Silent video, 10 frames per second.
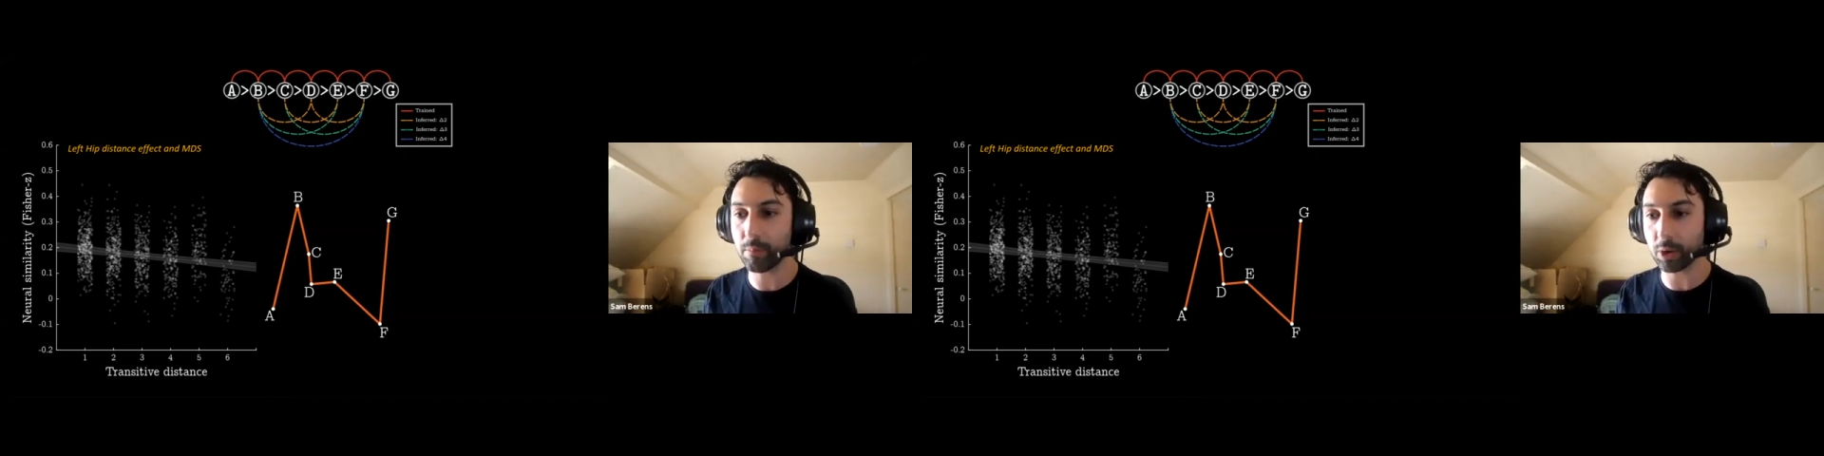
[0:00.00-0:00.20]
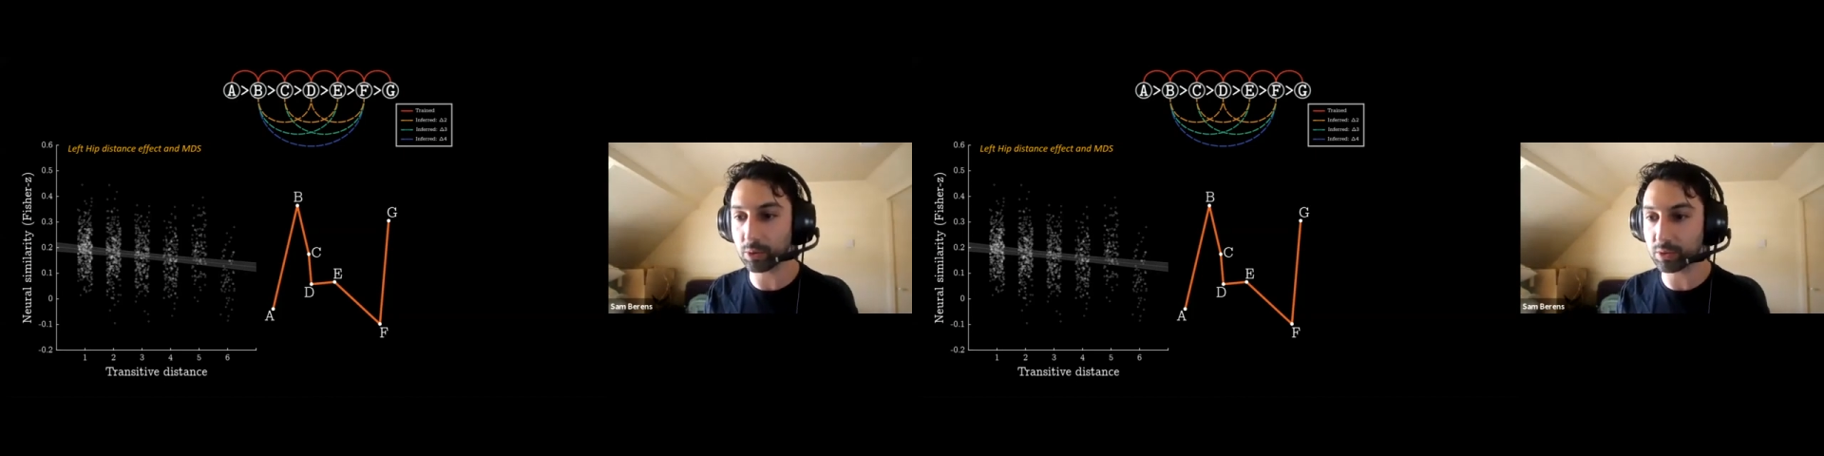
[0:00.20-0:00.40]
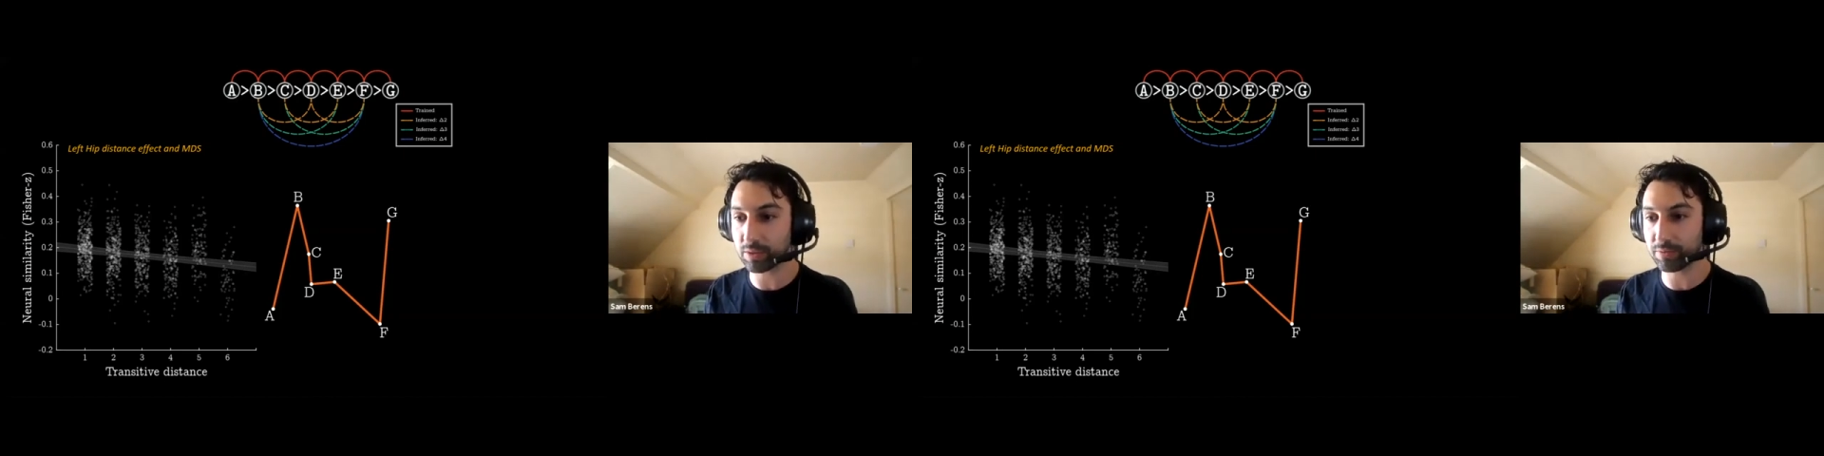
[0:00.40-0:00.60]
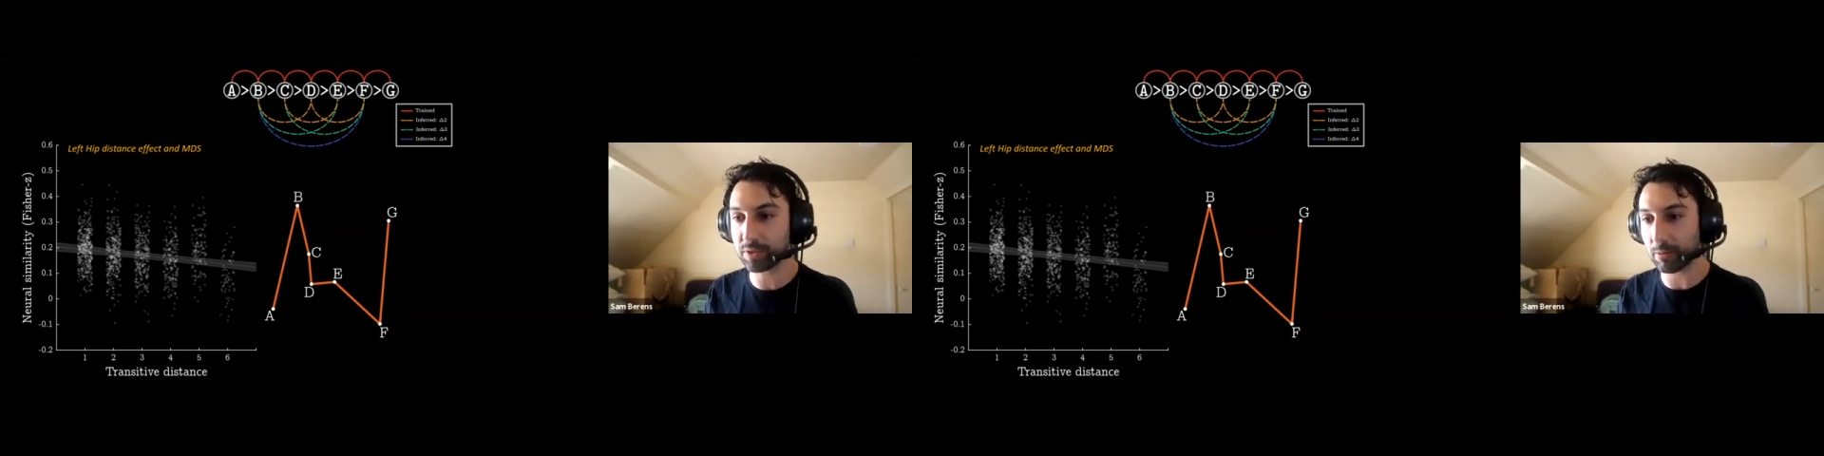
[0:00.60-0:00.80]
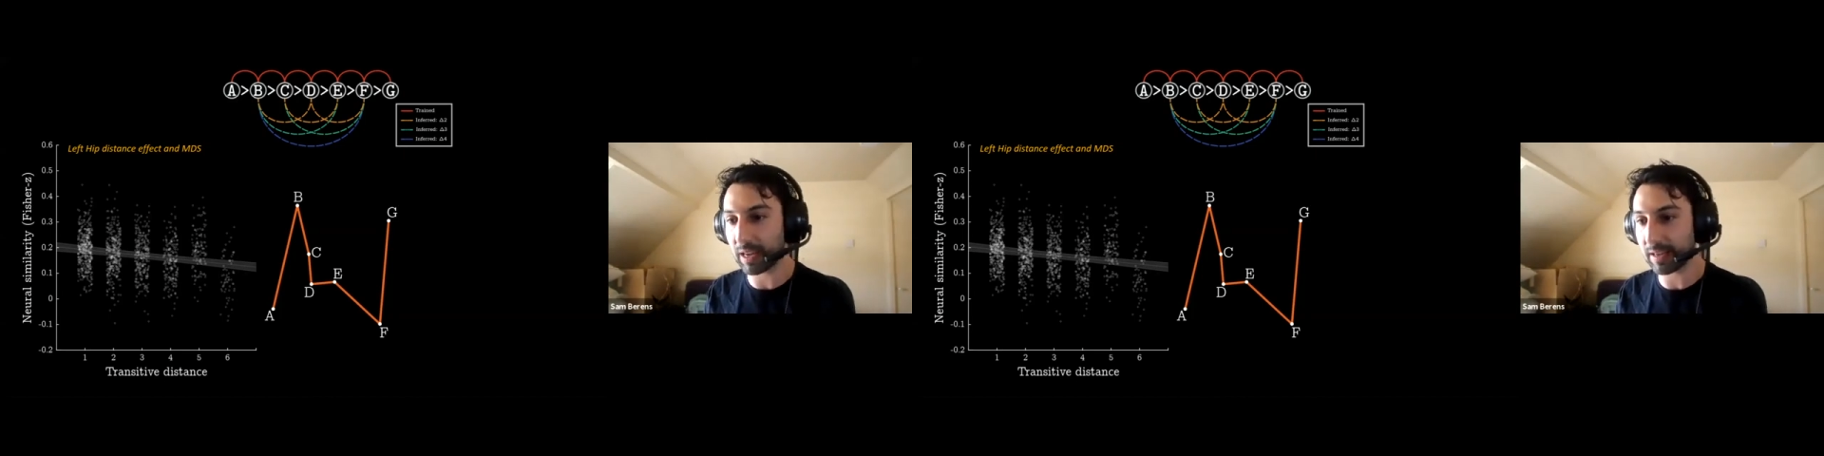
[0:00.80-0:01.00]
models of
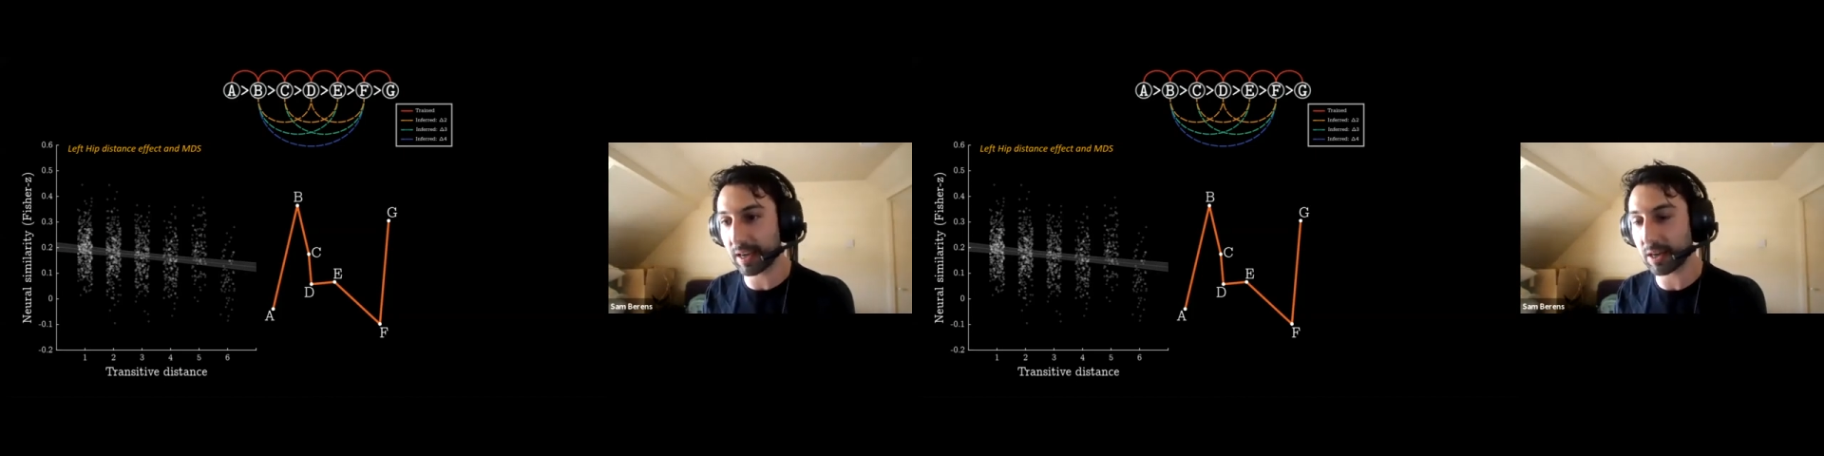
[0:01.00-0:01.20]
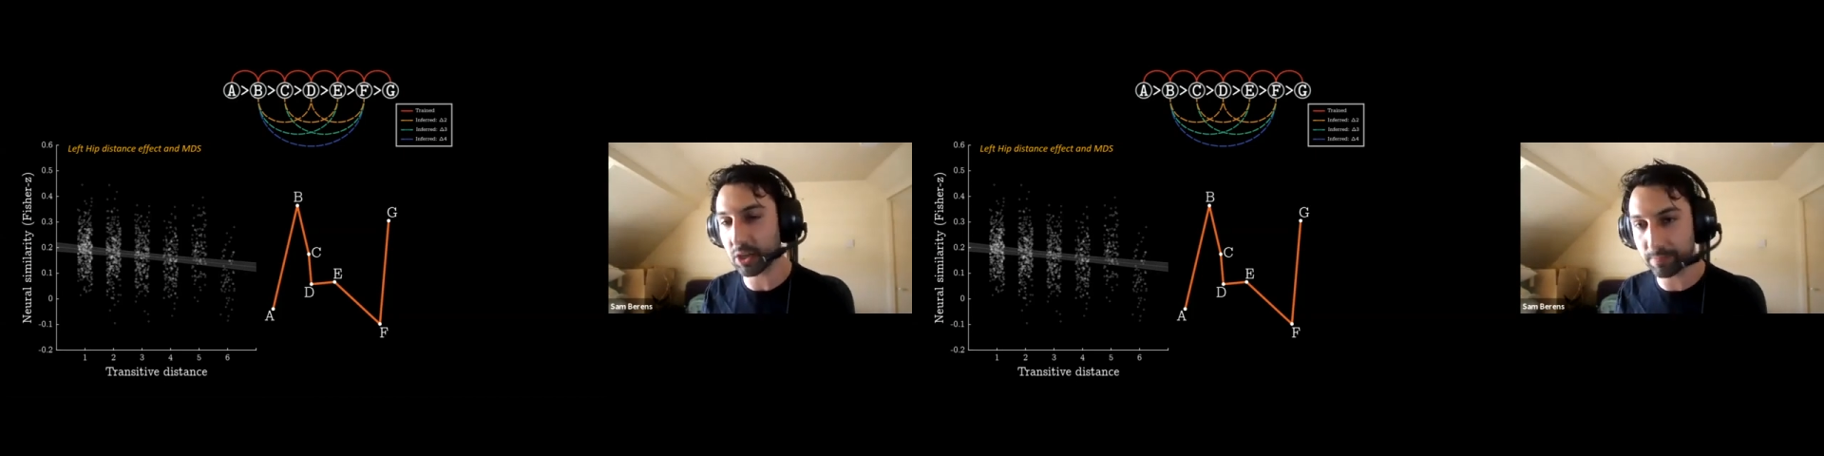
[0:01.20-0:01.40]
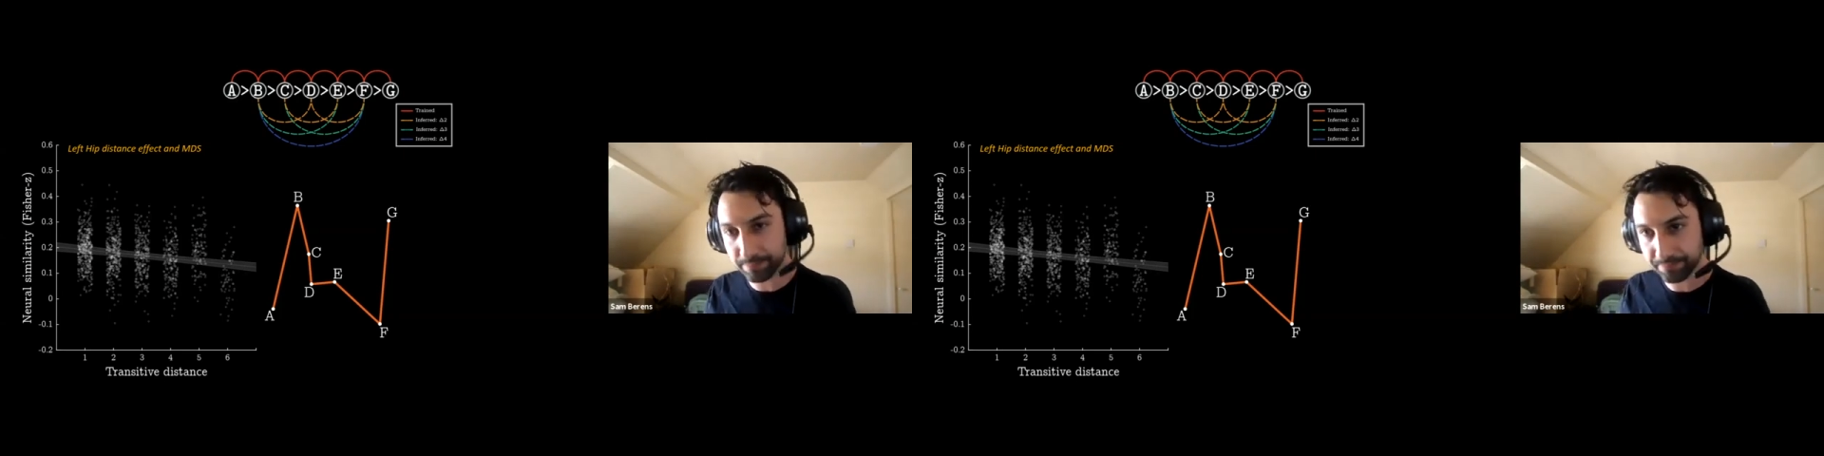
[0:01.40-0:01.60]
generalization.